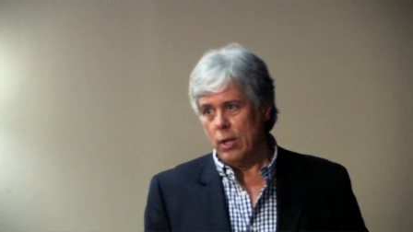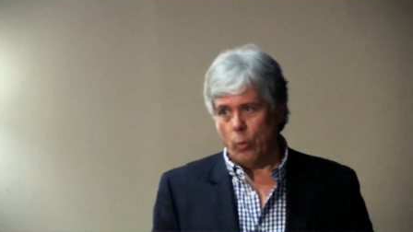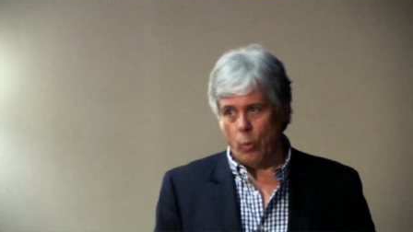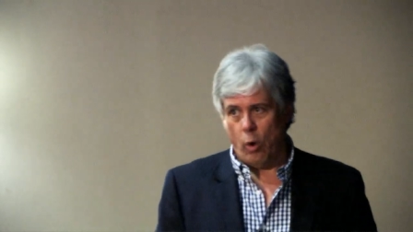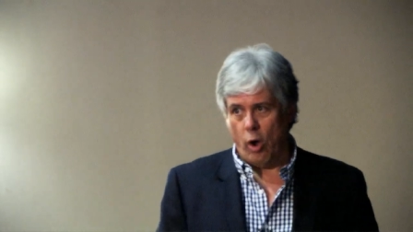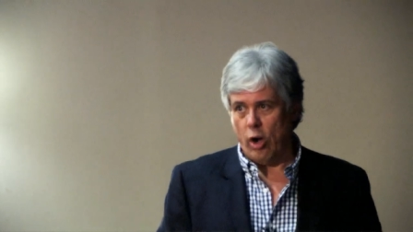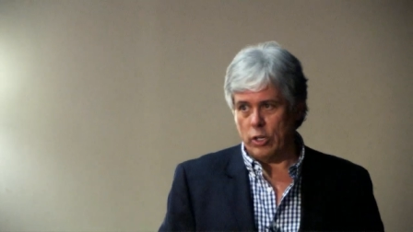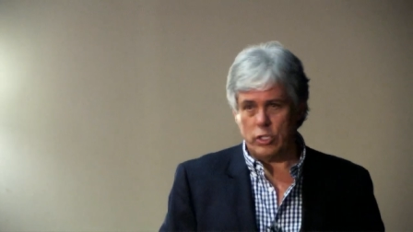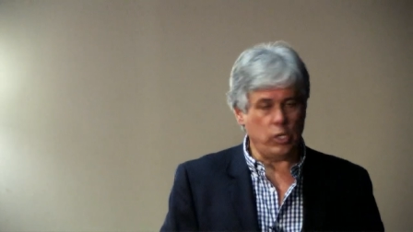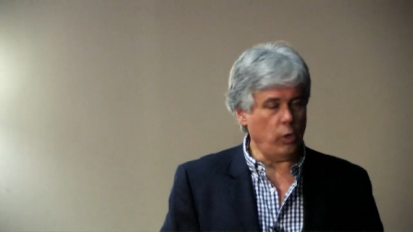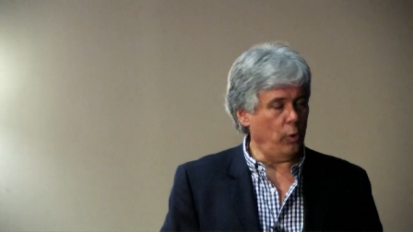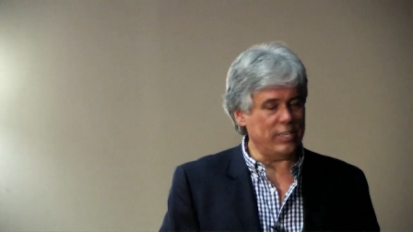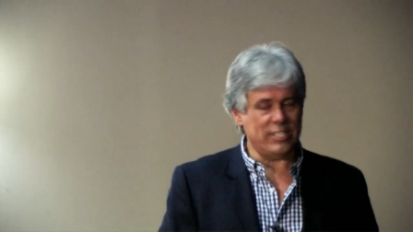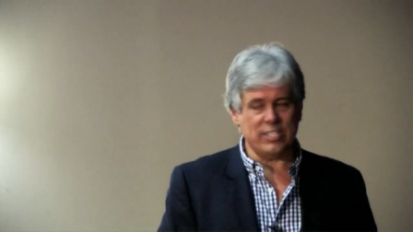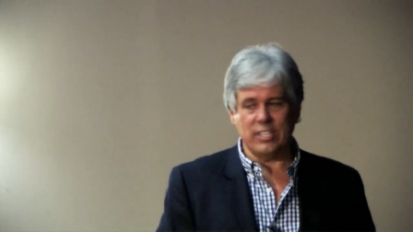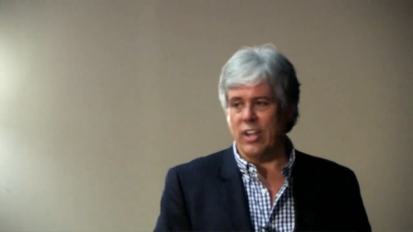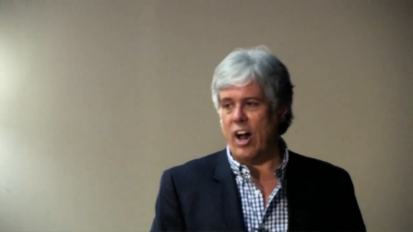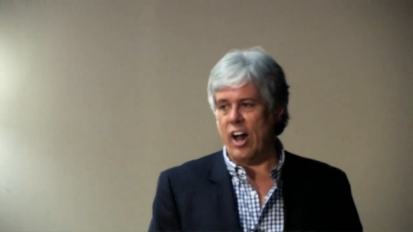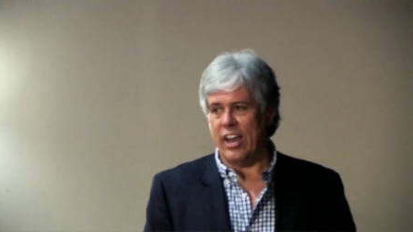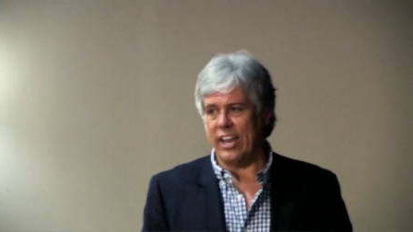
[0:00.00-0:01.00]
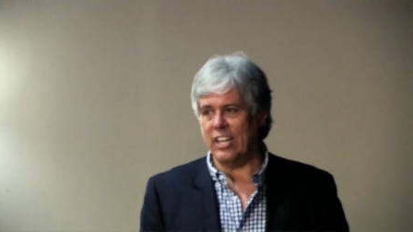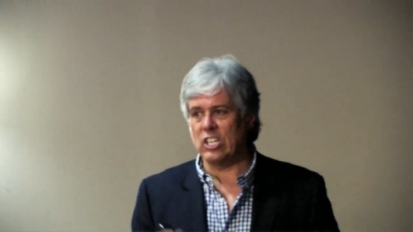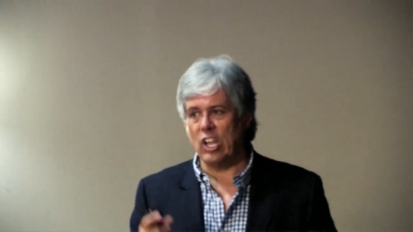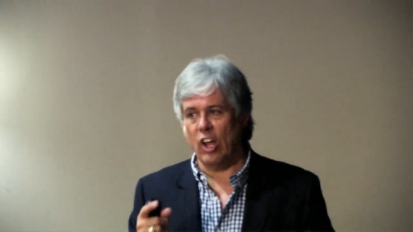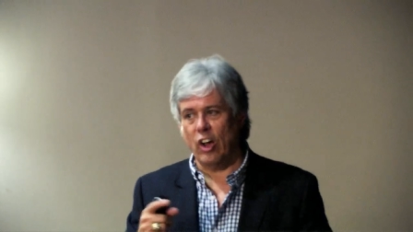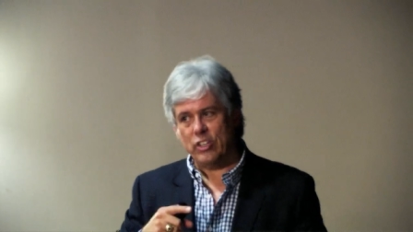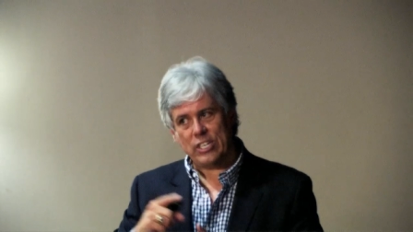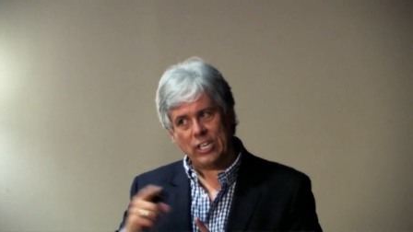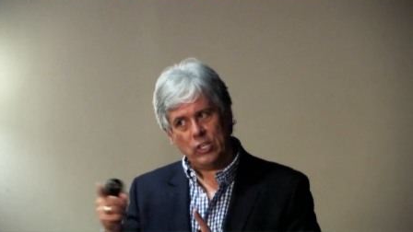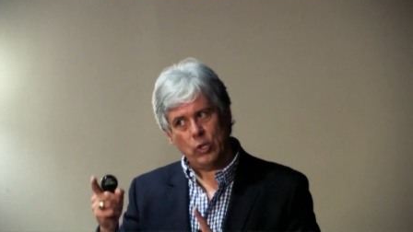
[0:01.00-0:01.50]
wrong too. It's not, as
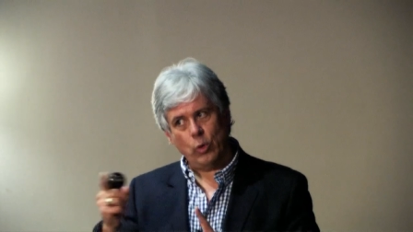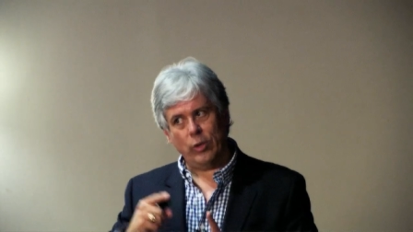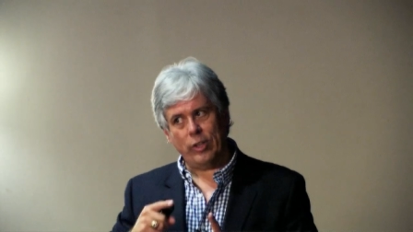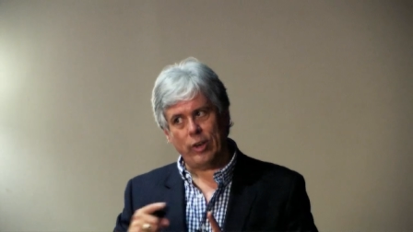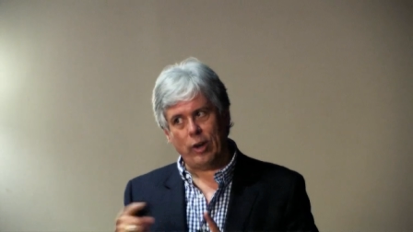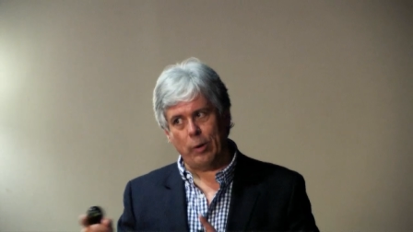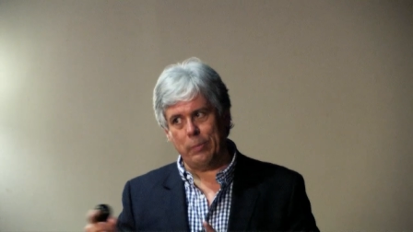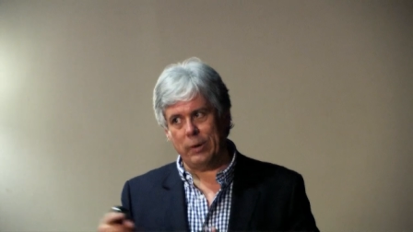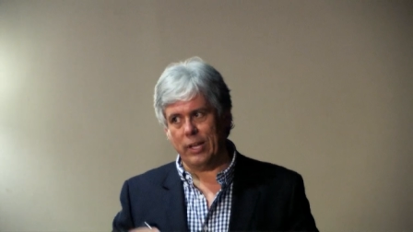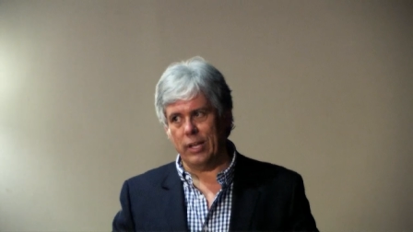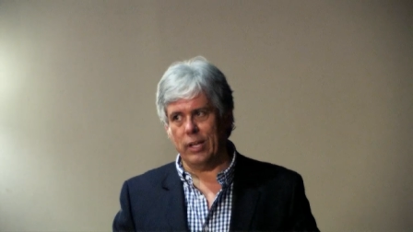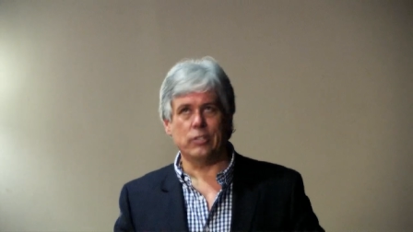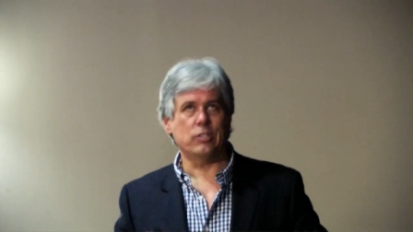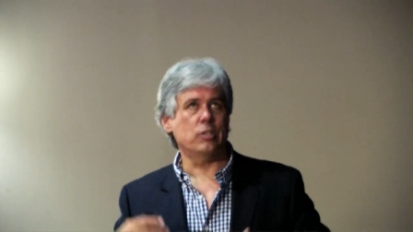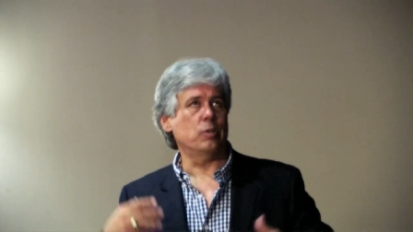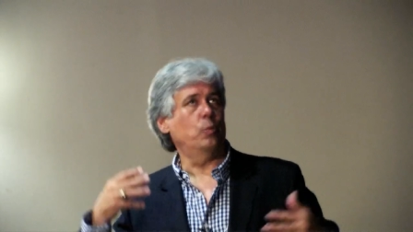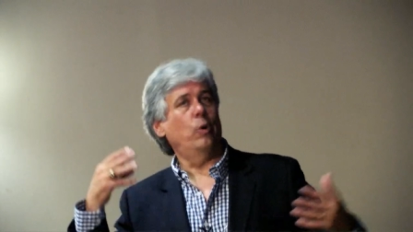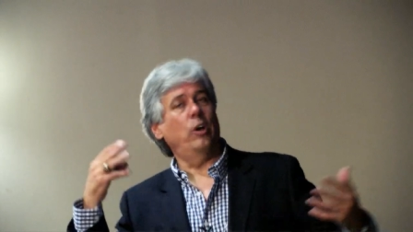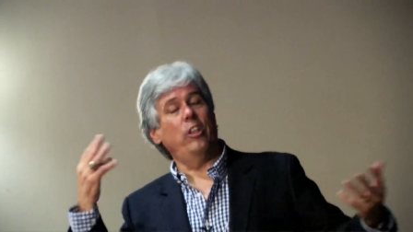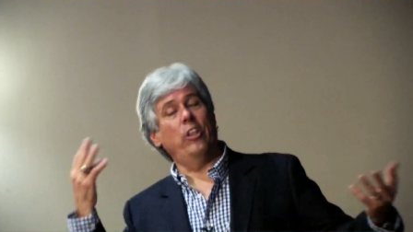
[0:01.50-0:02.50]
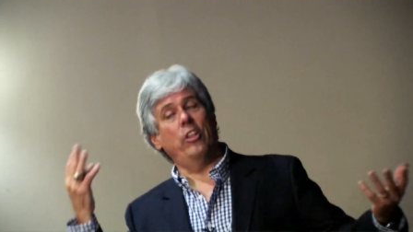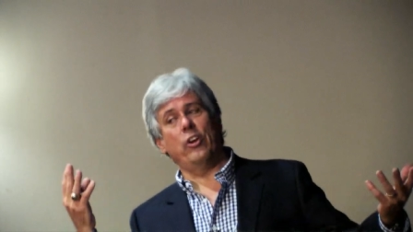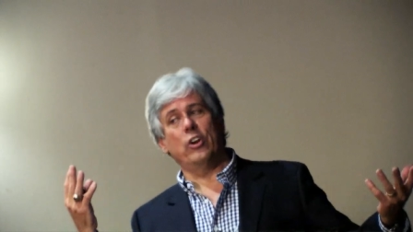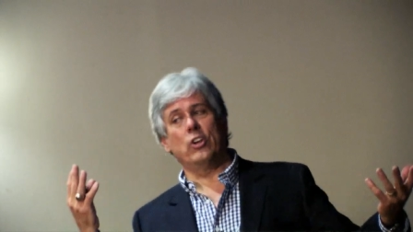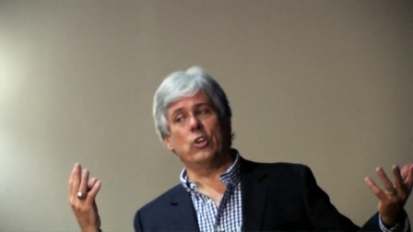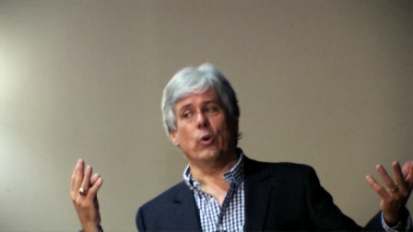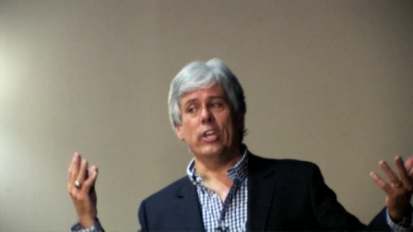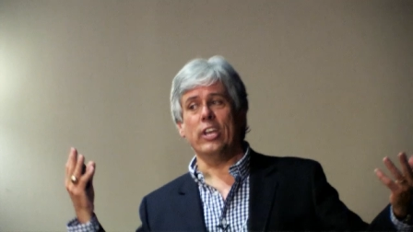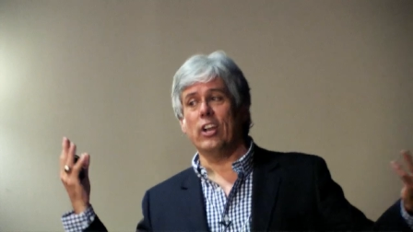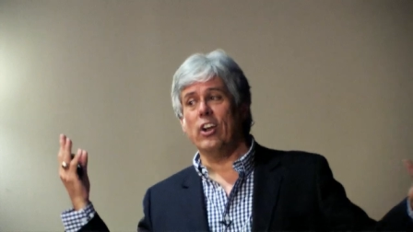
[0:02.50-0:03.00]
long as they do it with everybody else. Whether they're
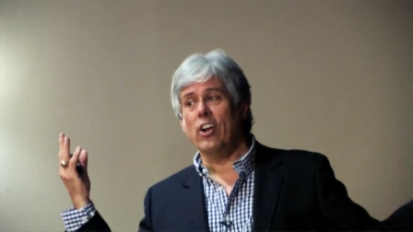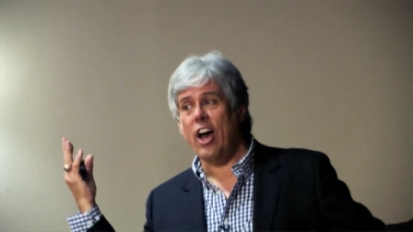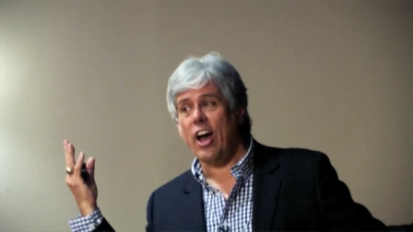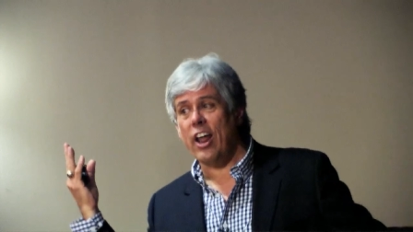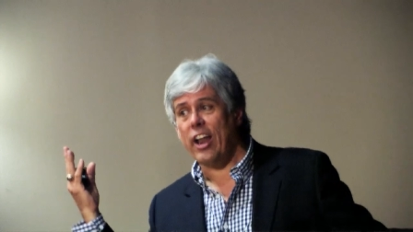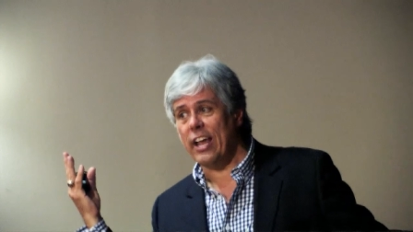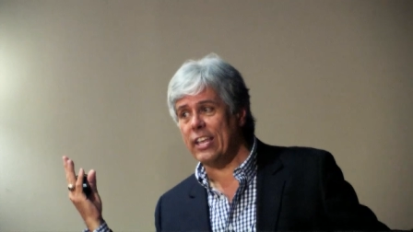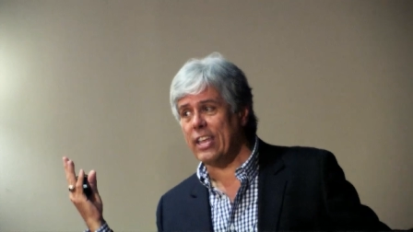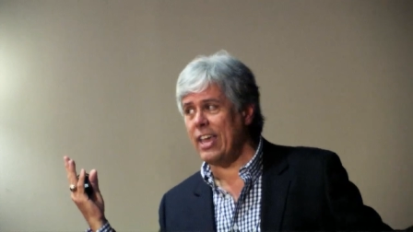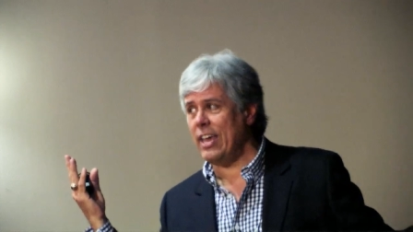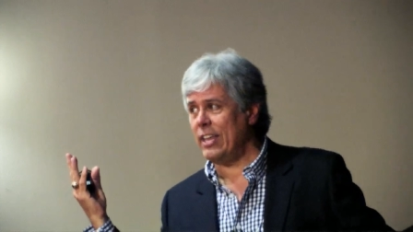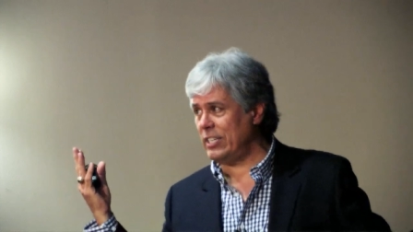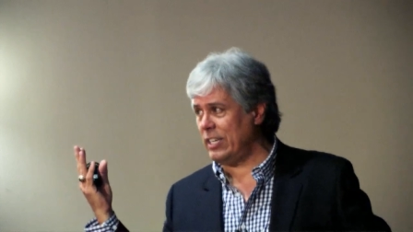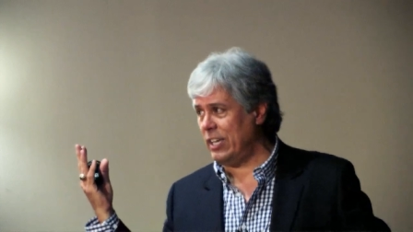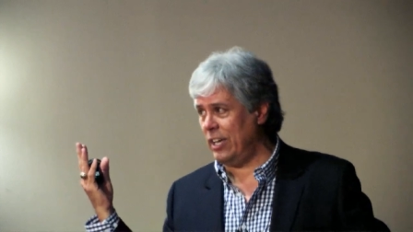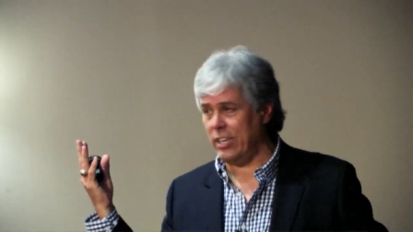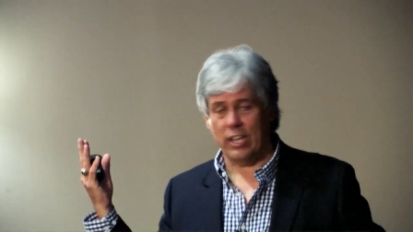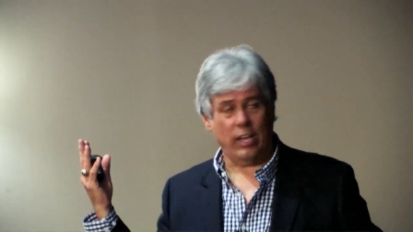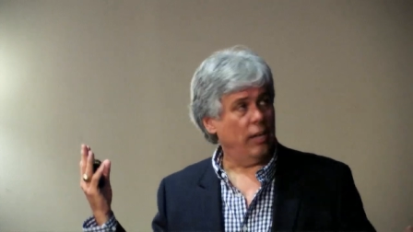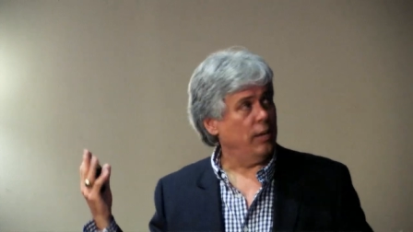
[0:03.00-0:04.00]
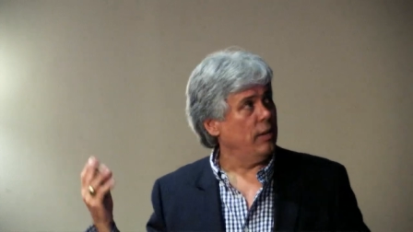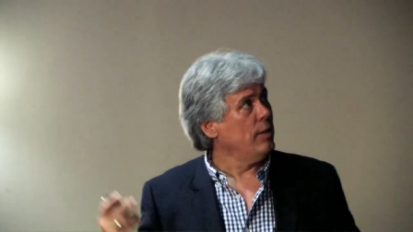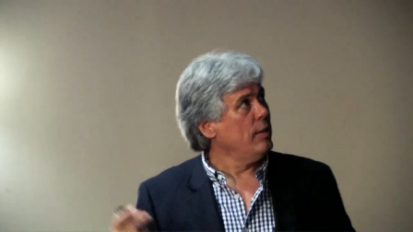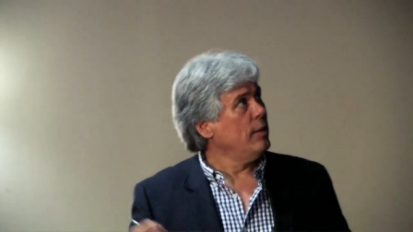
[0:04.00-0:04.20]
doing it or not, I can't tell you.